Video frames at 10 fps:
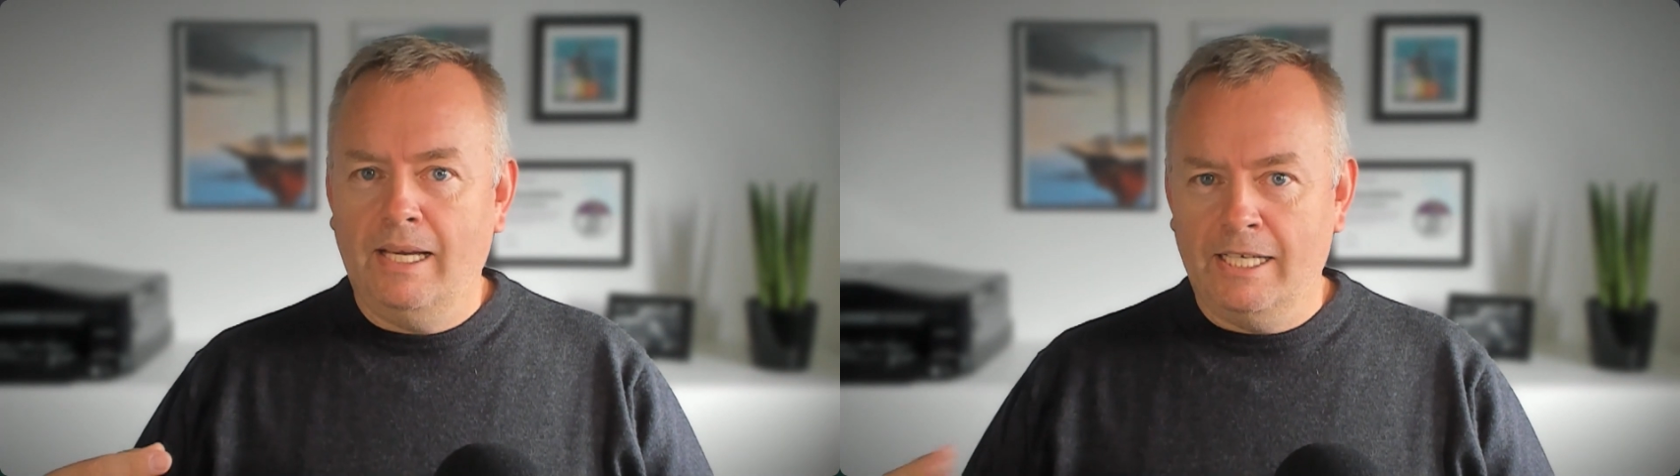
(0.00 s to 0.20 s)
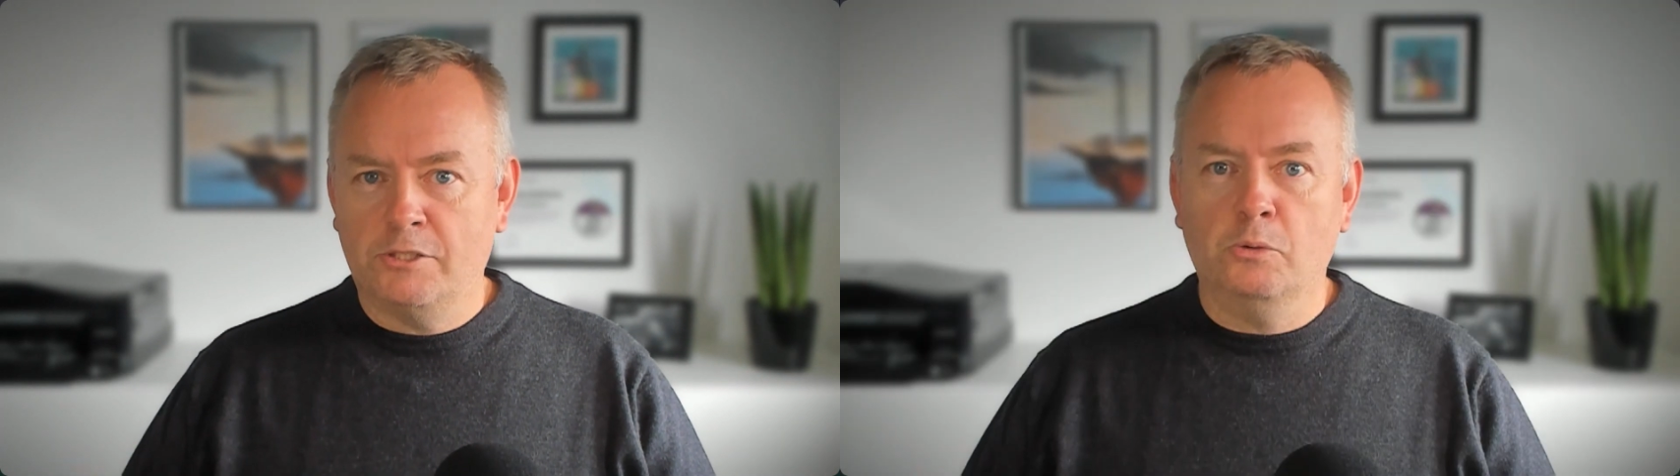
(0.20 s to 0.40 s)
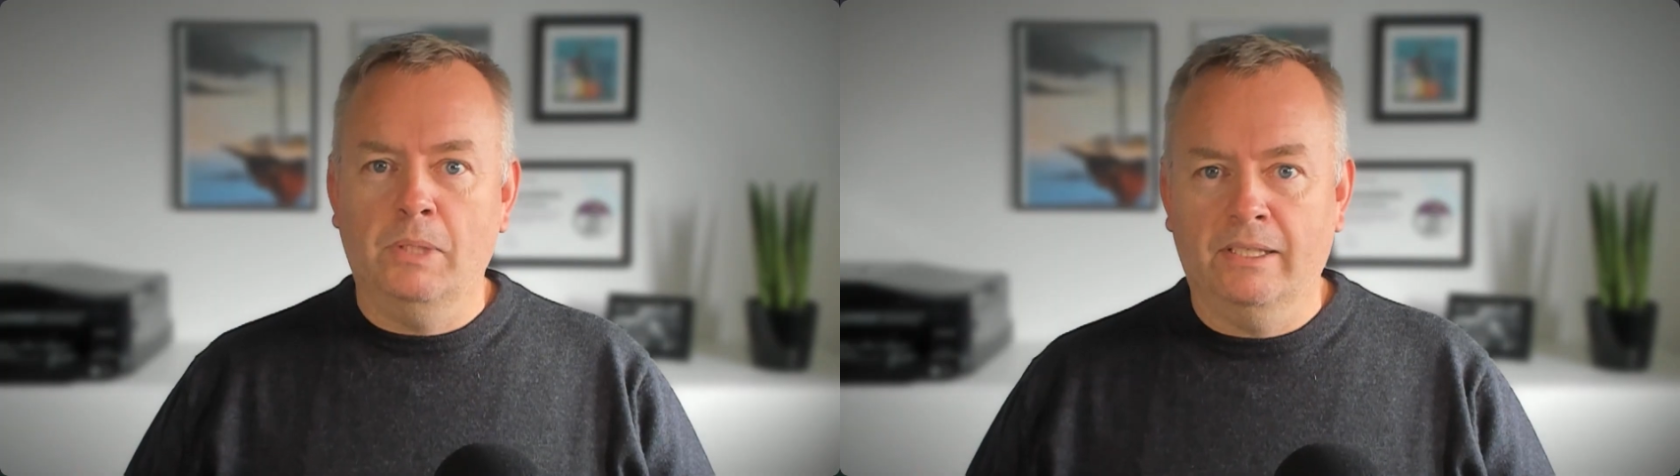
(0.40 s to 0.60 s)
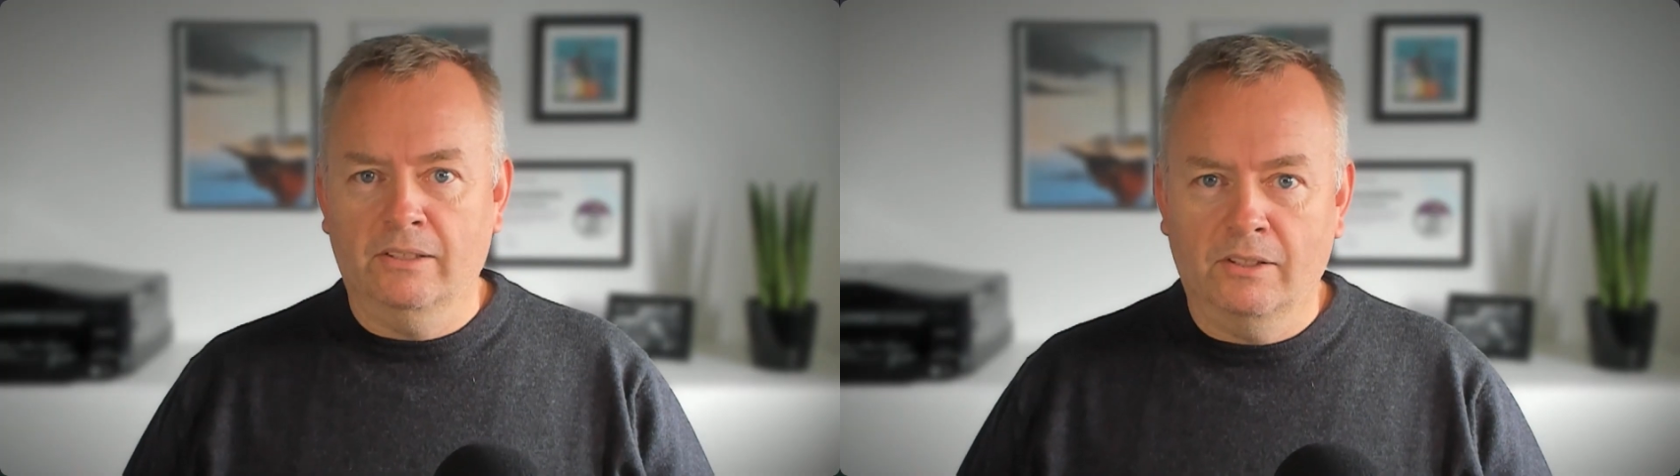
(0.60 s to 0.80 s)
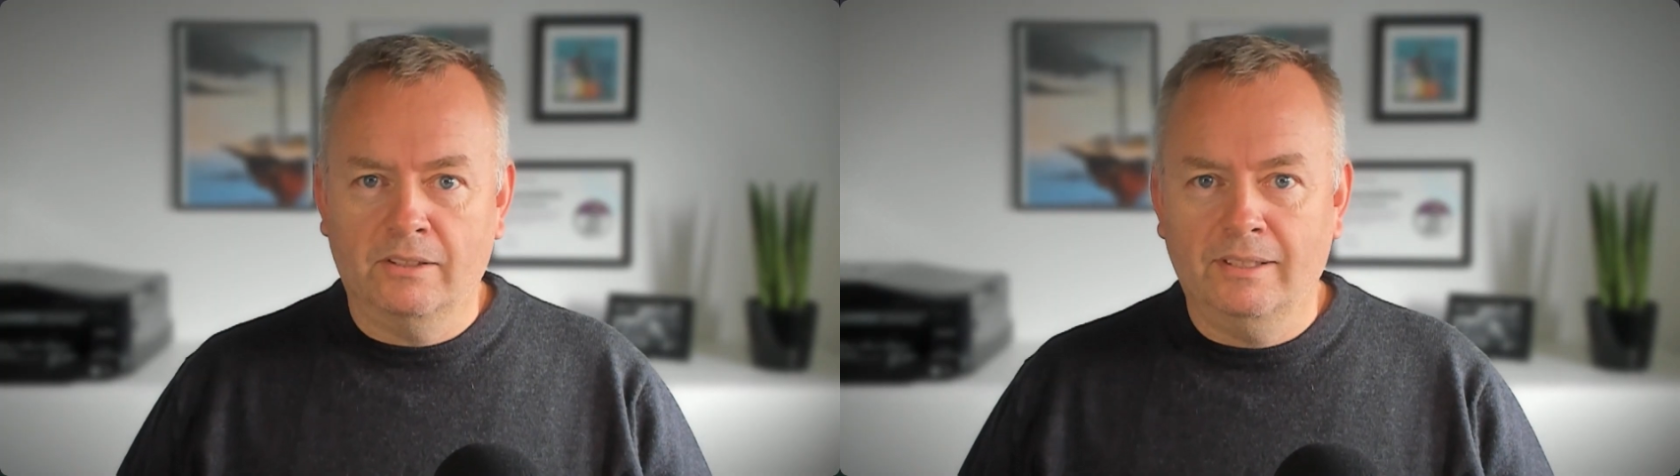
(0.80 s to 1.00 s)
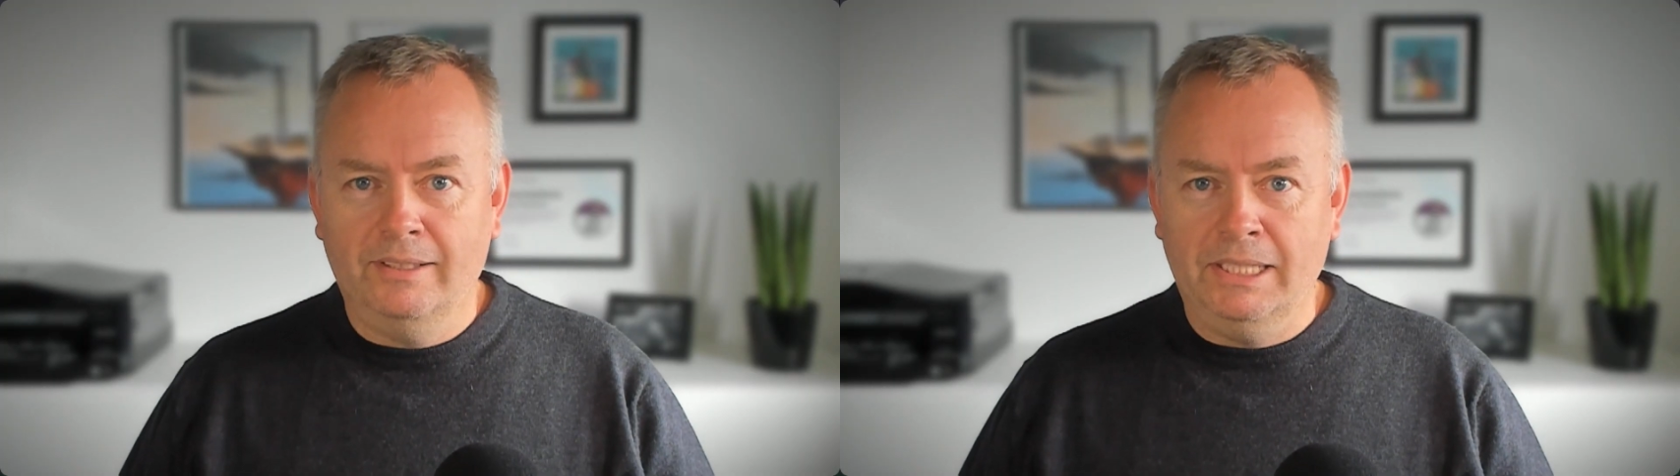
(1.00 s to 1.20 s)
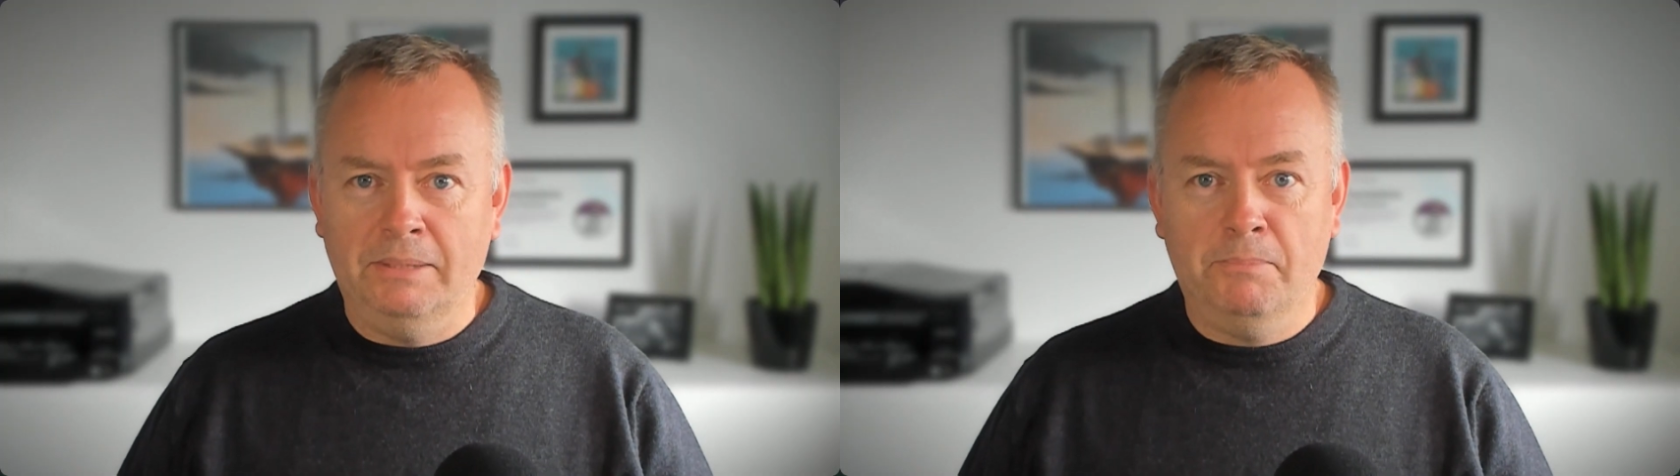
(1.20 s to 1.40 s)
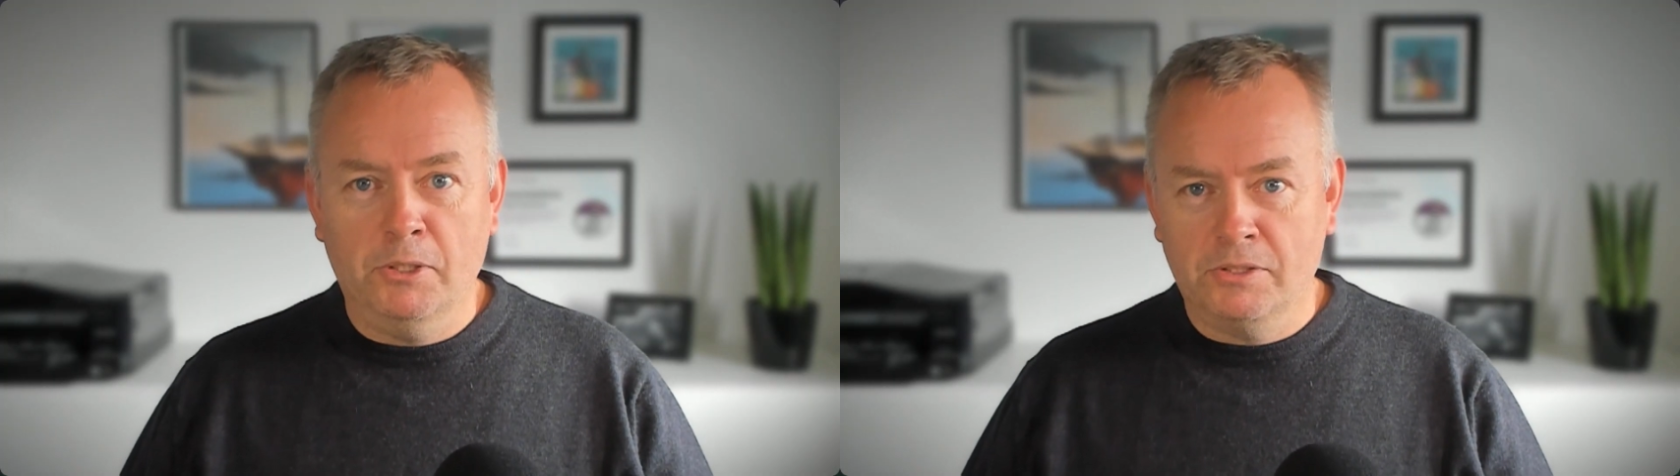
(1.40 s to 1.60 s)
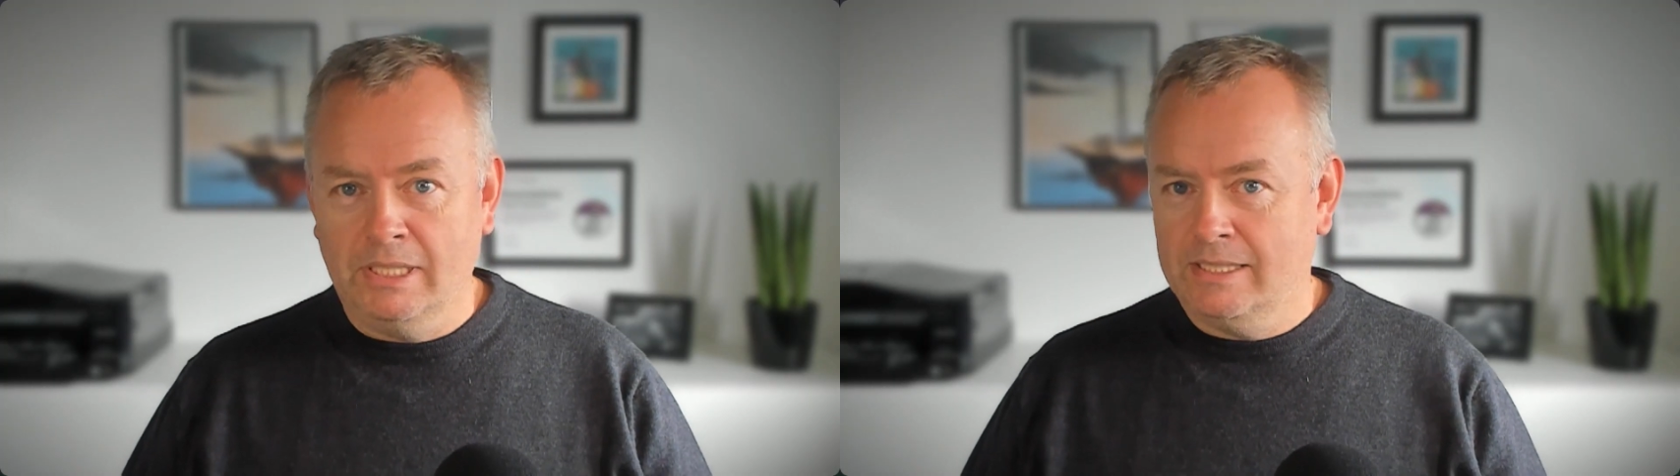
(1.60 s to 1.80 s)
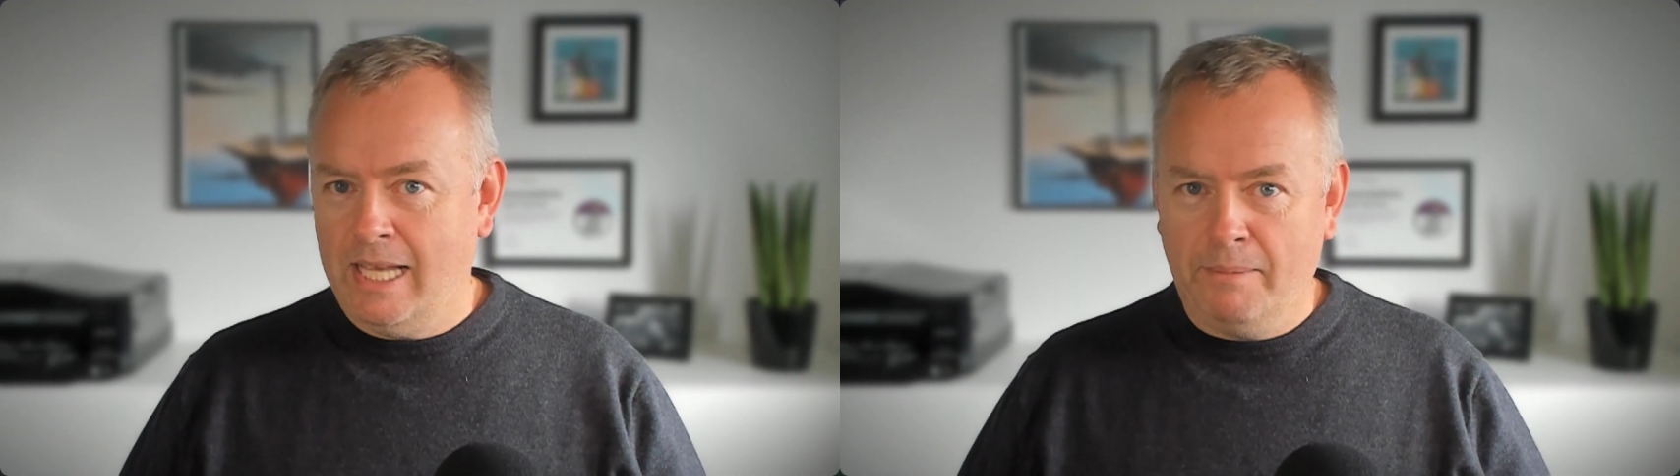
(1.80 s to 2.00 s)
as to whether or not the person
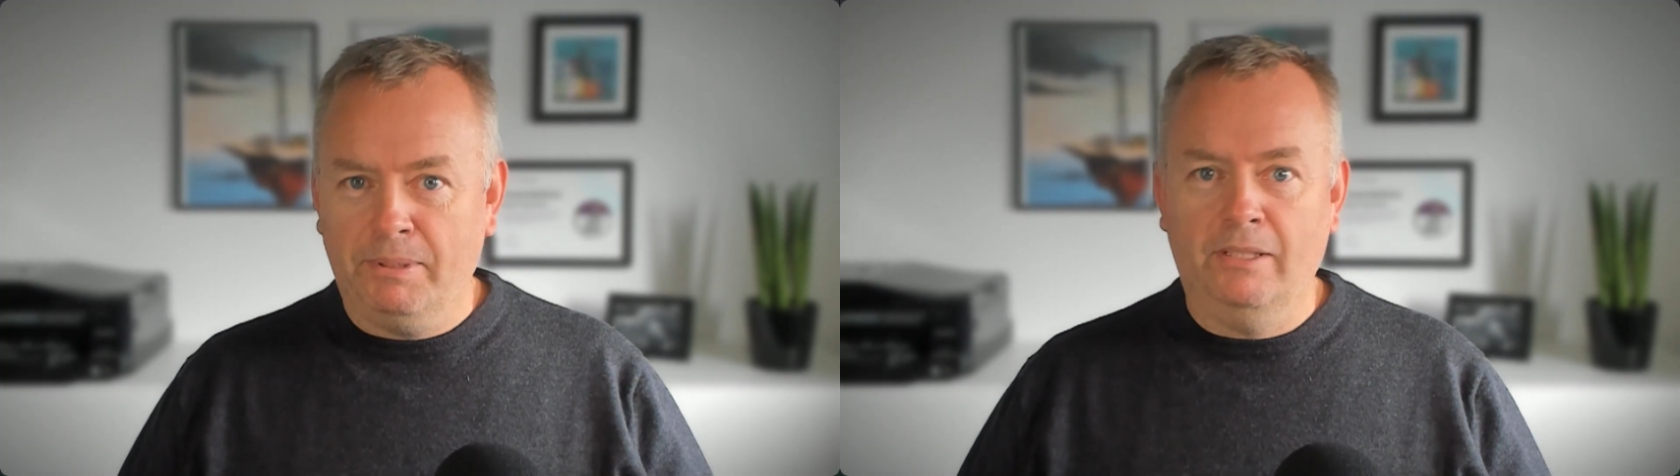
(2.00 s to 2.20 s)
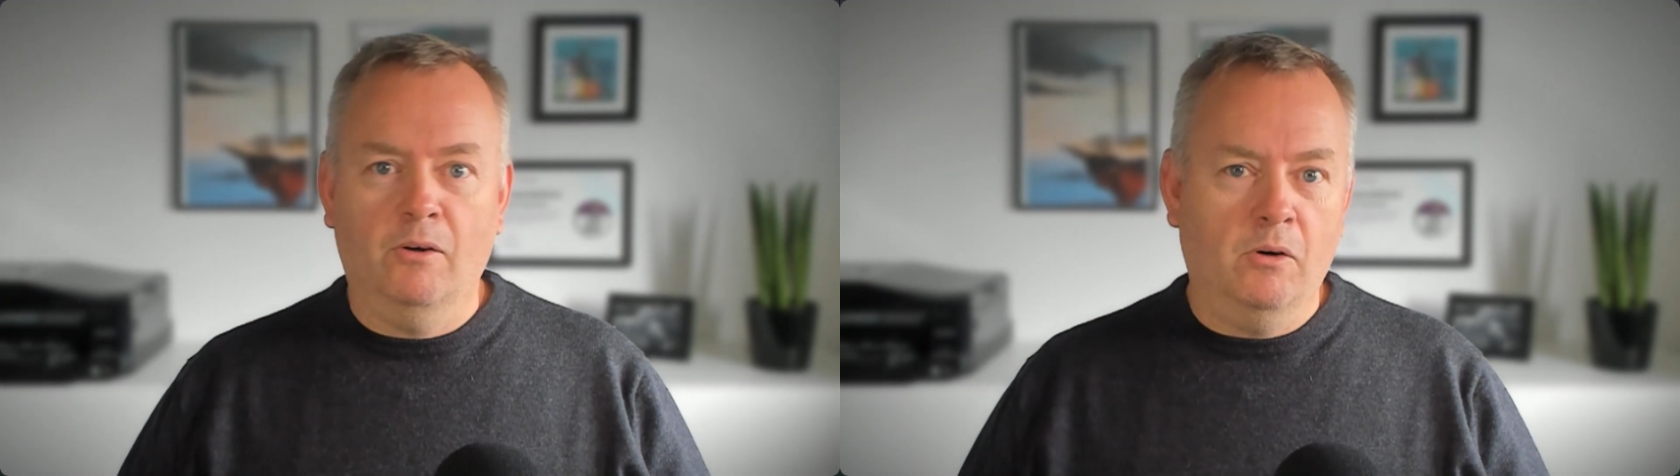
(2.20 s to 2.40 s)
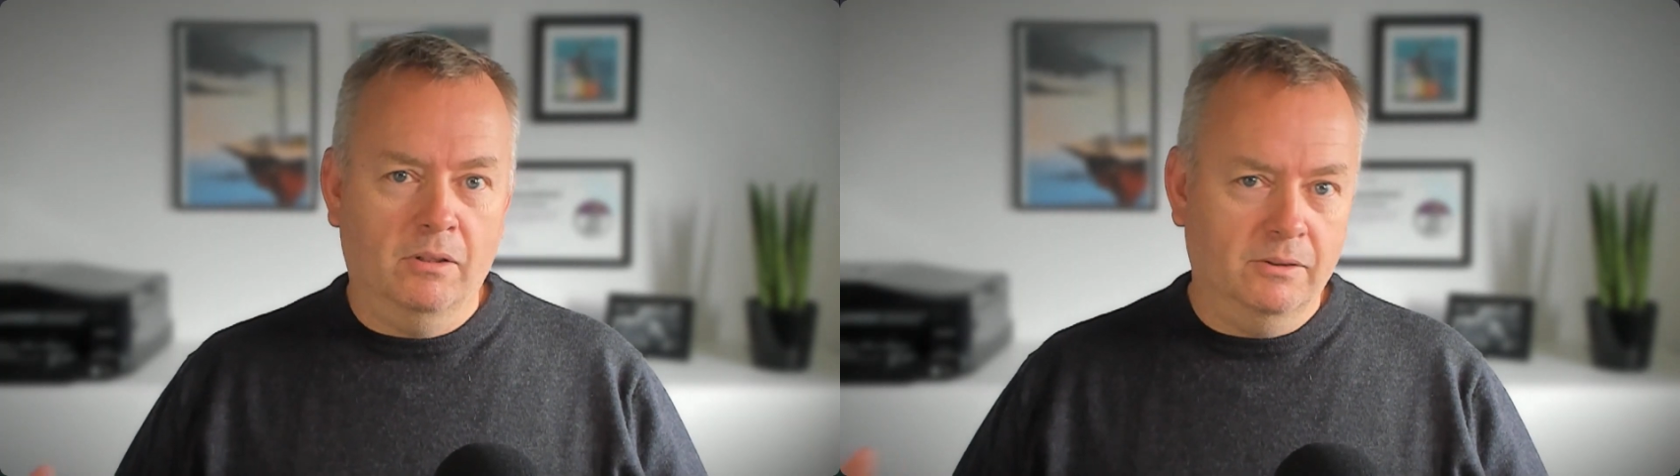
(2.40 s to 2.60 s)
is happy or